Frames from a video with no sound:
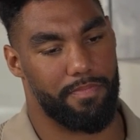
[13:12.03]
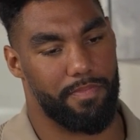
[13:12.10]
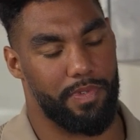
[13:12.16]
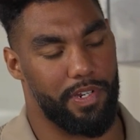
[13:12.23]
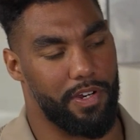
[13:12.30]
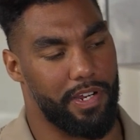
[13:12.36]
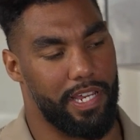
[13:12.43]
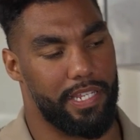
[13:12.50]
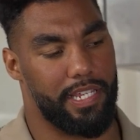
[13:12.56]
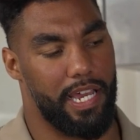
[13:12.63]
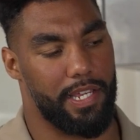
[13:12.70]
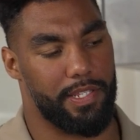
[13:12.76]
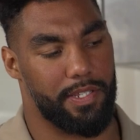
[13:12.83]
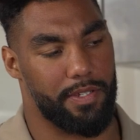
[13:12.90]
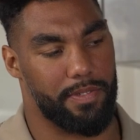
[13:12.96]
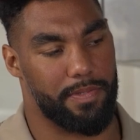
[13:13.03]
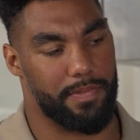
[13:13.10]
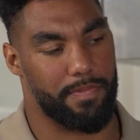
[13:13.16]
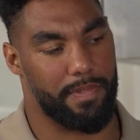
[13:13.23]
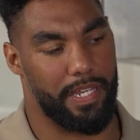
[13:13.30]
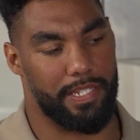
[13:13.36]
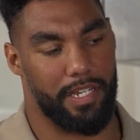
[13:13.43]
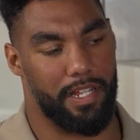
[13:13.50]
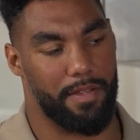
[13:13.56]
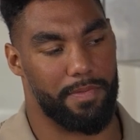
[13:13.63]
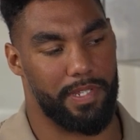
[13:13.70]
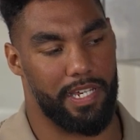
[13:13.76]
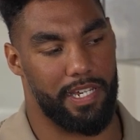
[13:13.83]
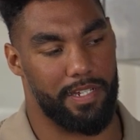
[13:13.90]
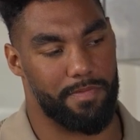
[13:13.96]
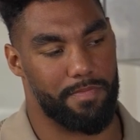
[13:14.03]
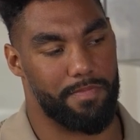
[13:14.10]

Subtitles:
get tattoos. That's all I'm saying.